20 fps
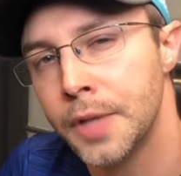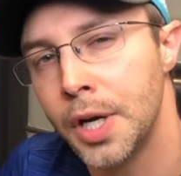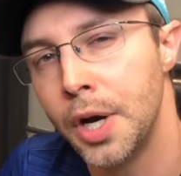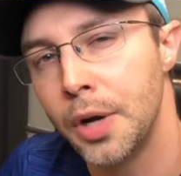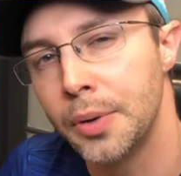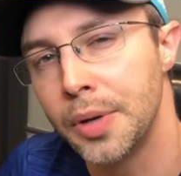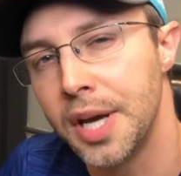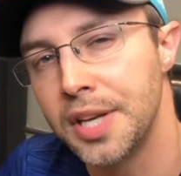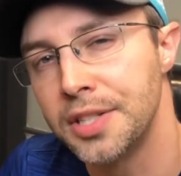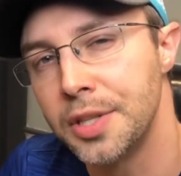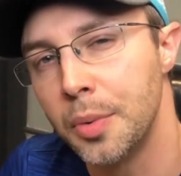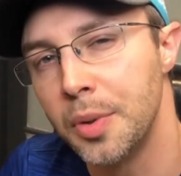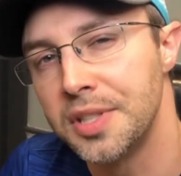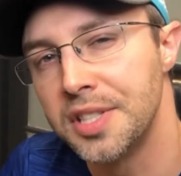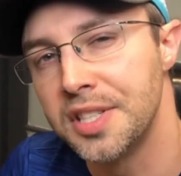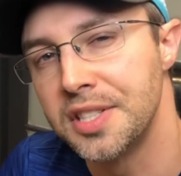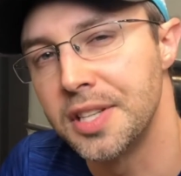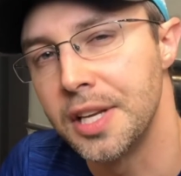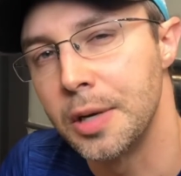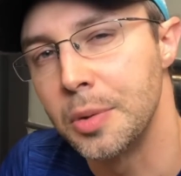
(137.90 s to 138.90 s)
Okay, so what
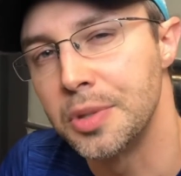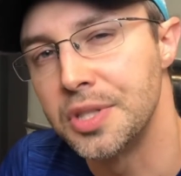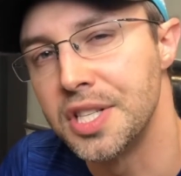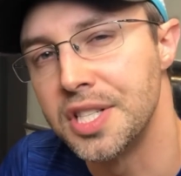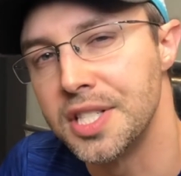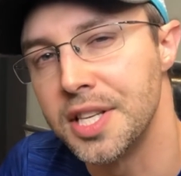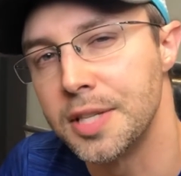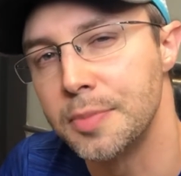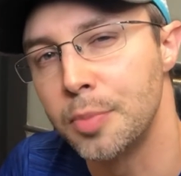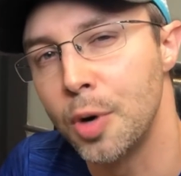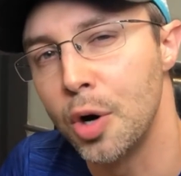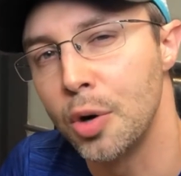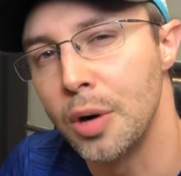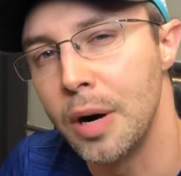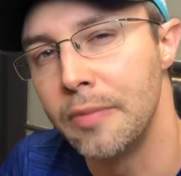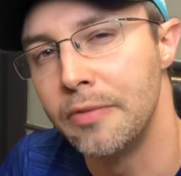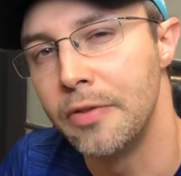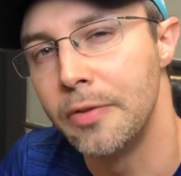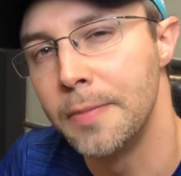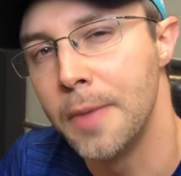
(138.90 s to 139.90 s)
distinguishes this
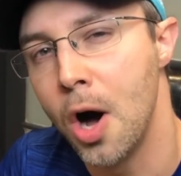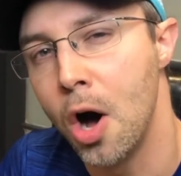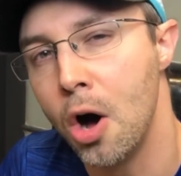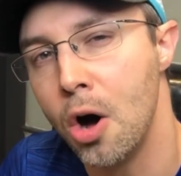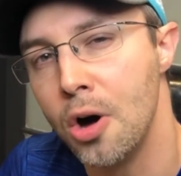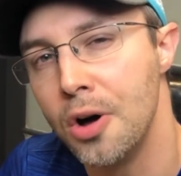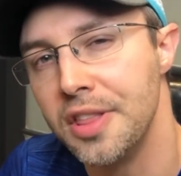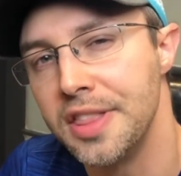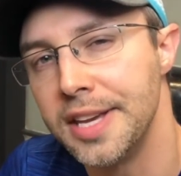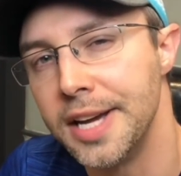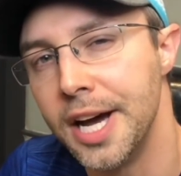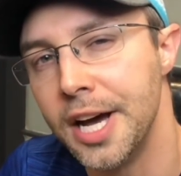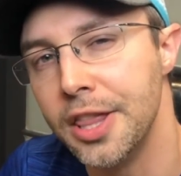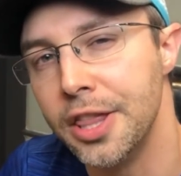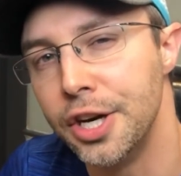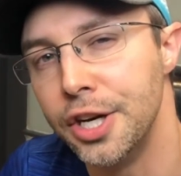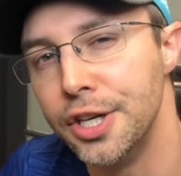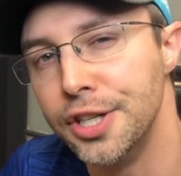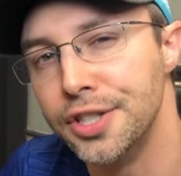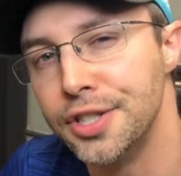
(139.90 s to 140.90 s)
program from all the
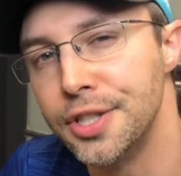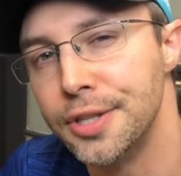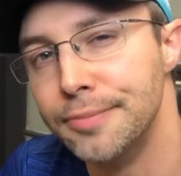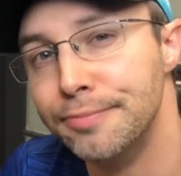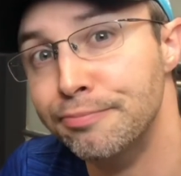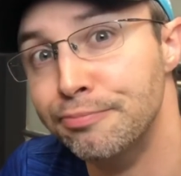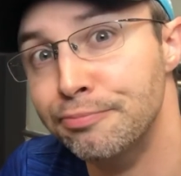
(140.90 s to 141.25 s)
others?